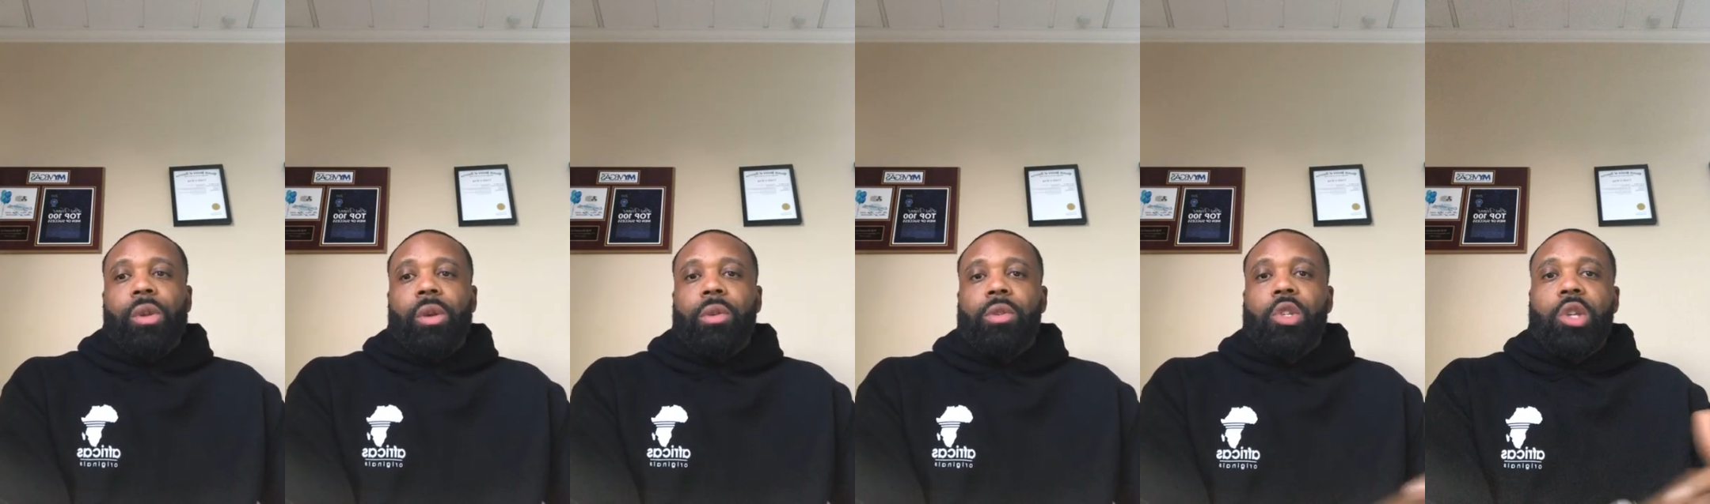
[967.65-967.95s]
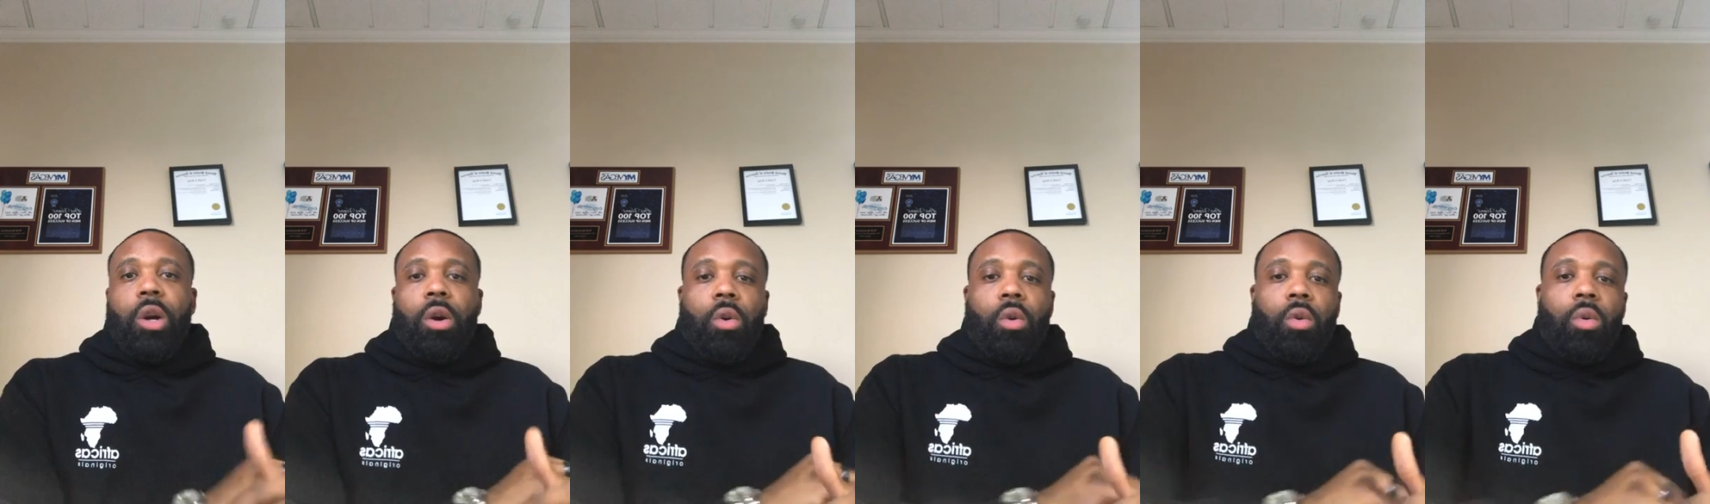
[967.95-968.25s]

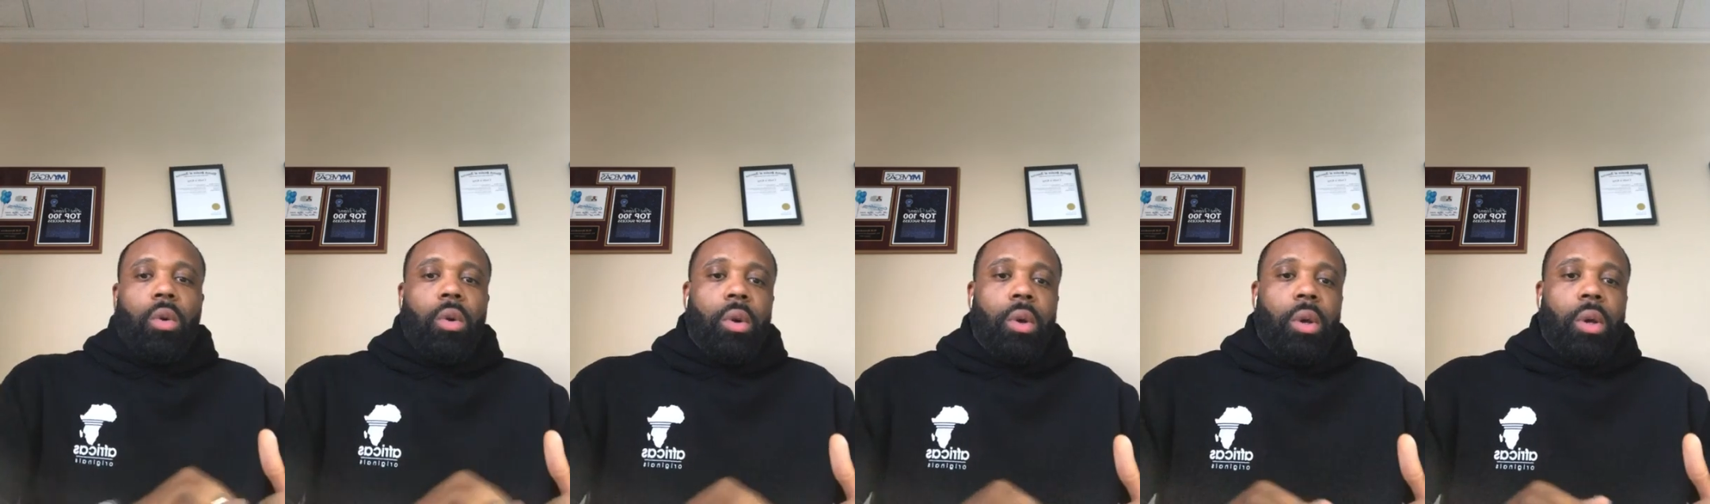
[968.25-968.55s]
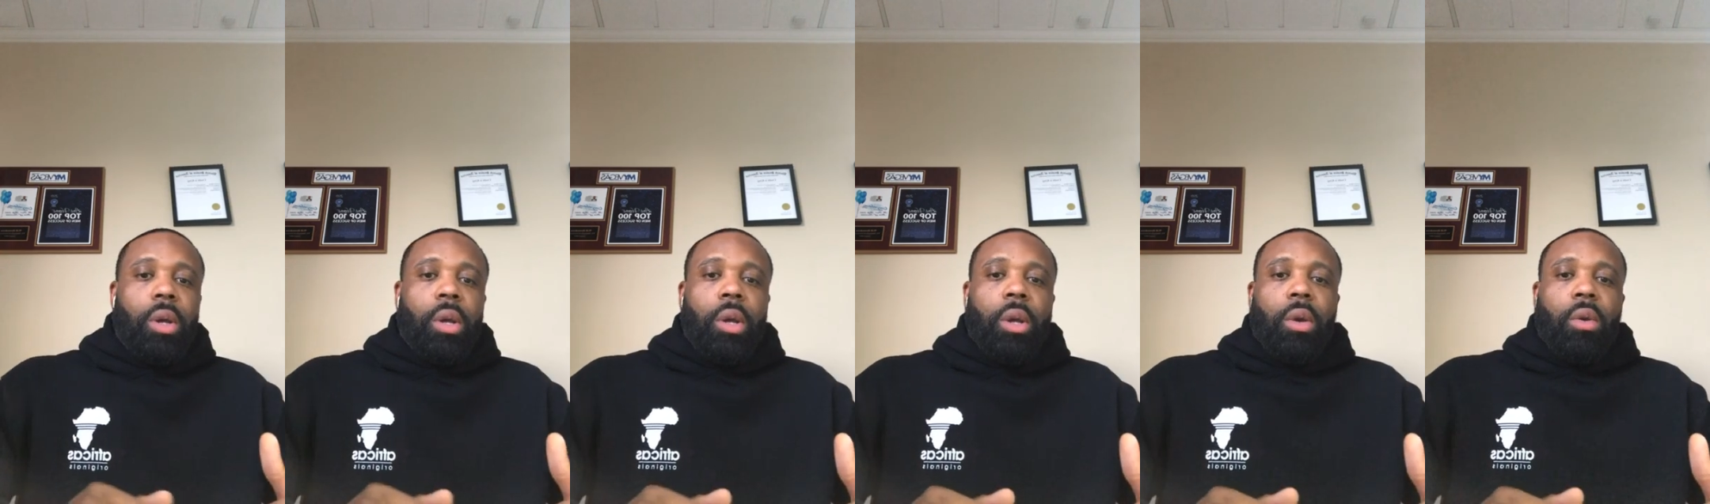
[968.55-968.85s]
So,
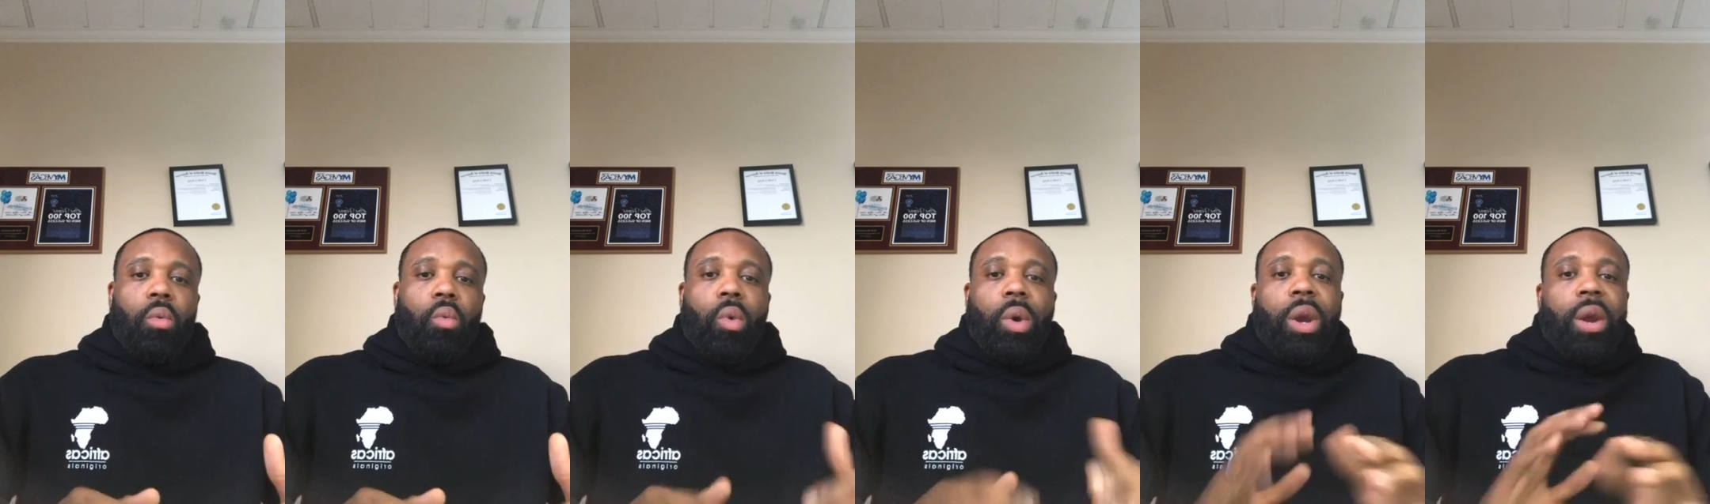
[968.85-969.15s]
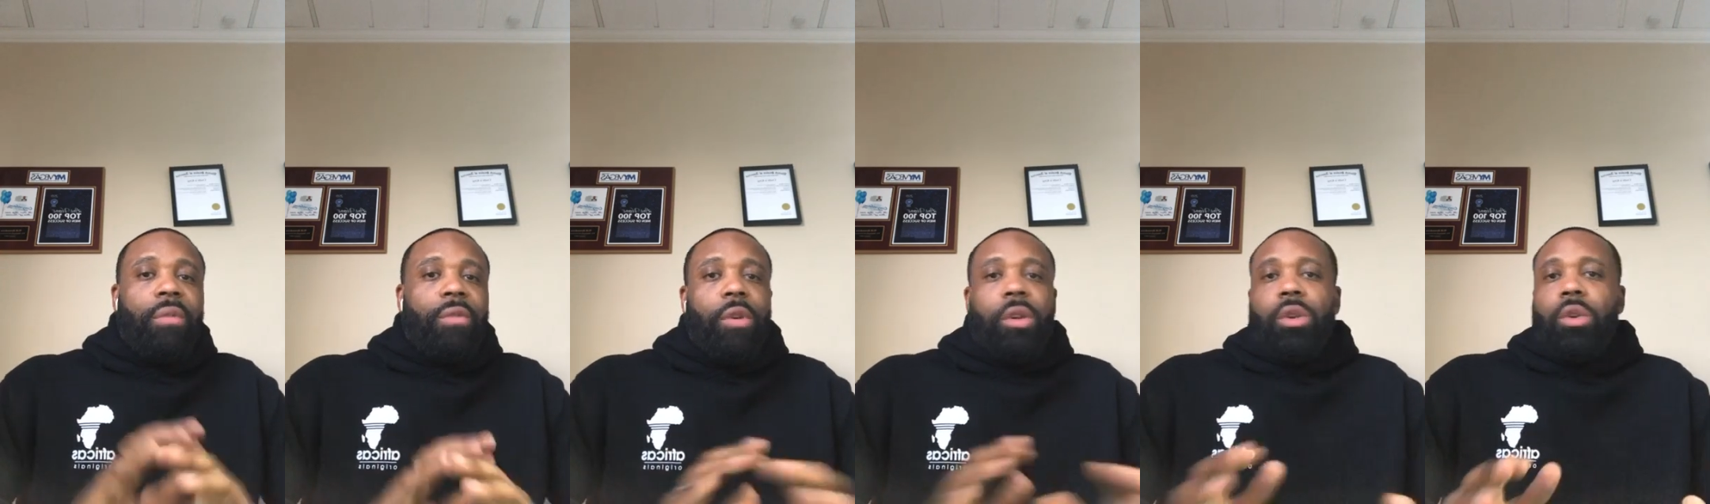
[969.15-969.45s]

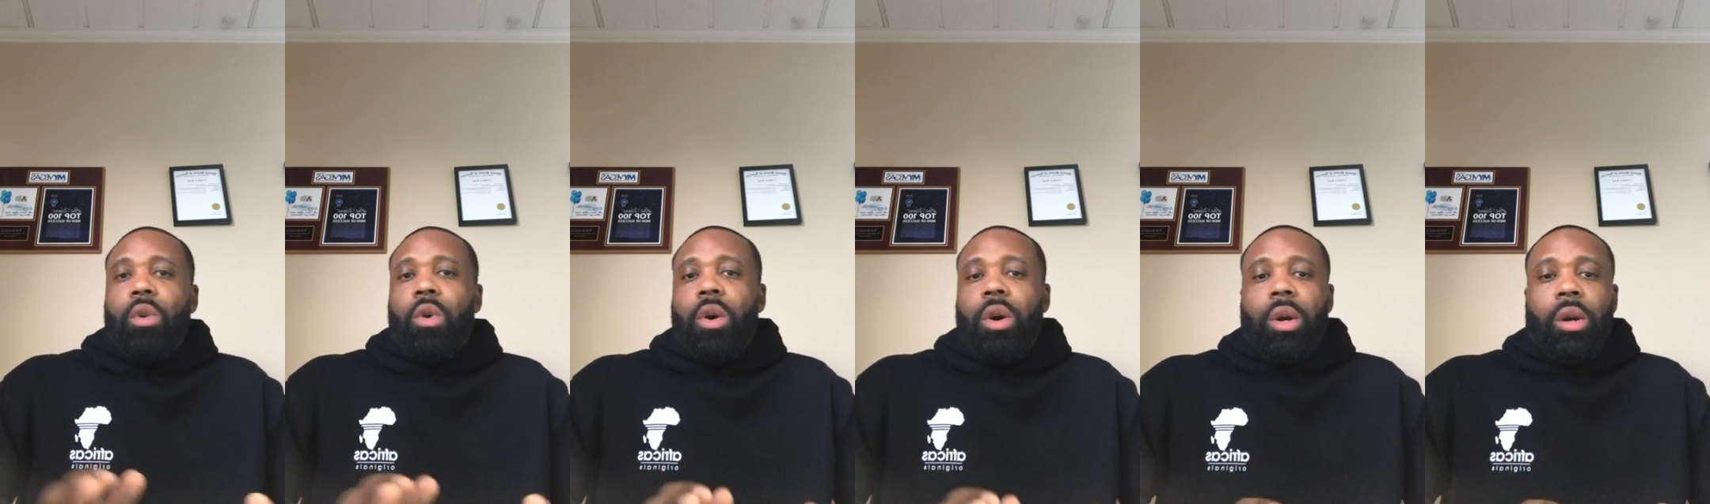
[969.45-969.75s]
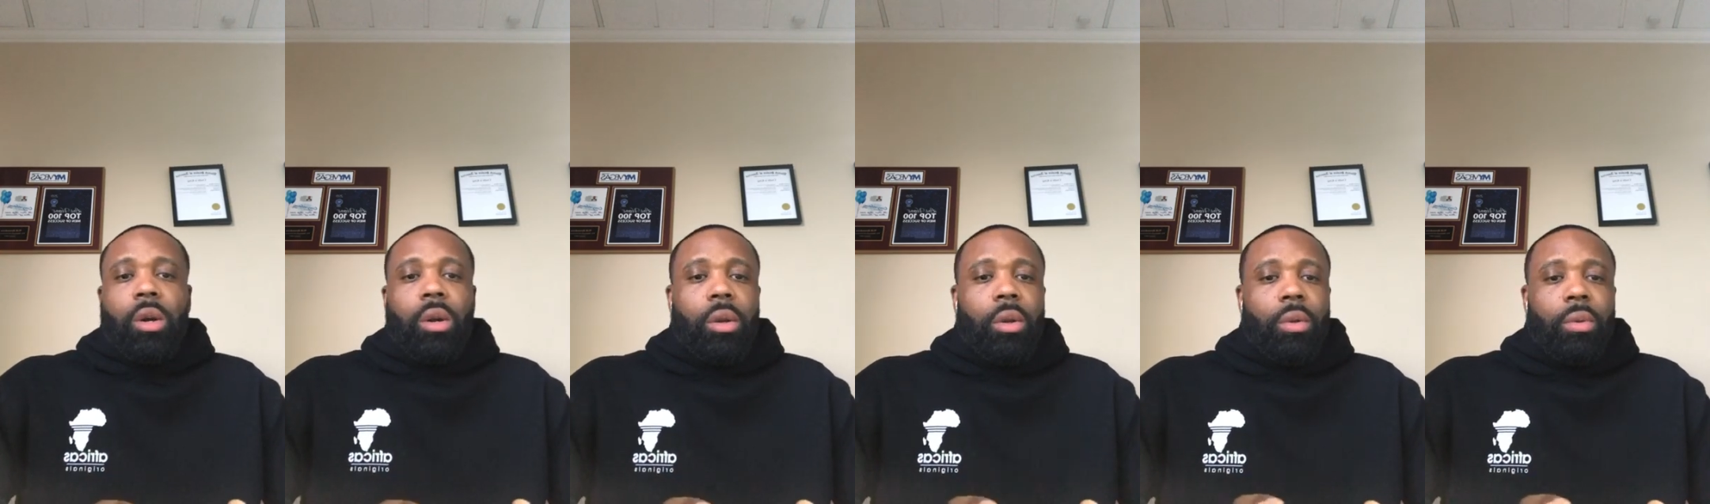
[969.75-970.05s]
whatever
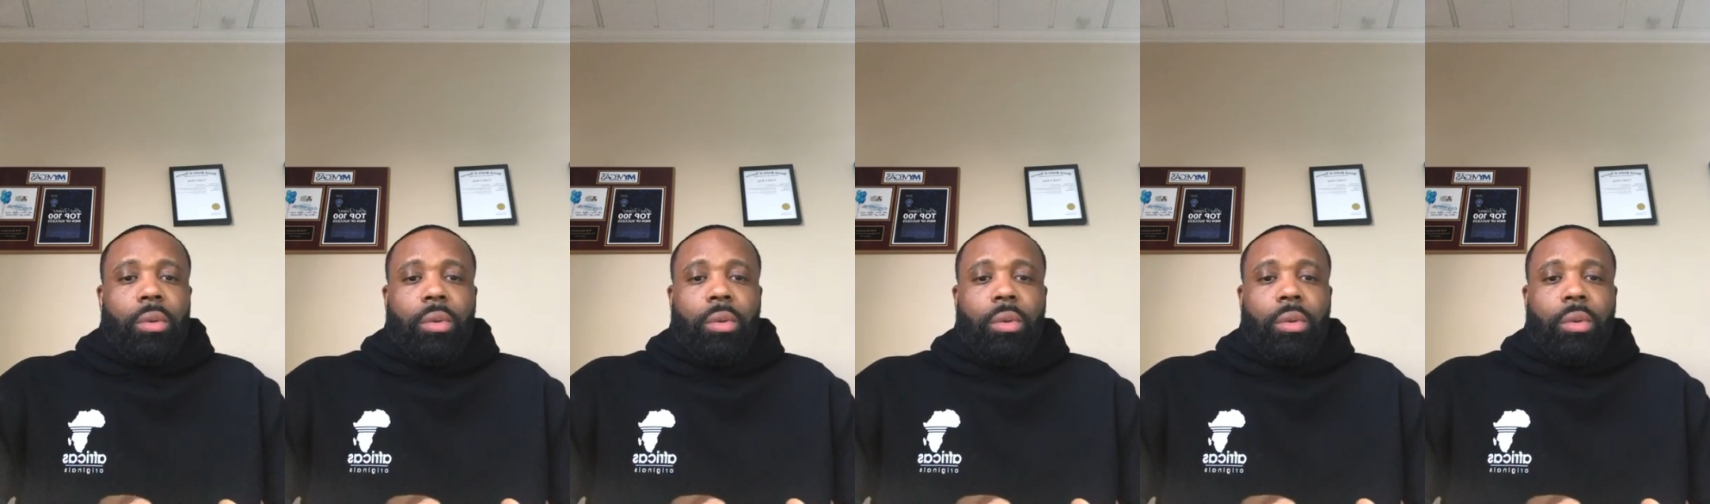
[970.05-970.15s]
your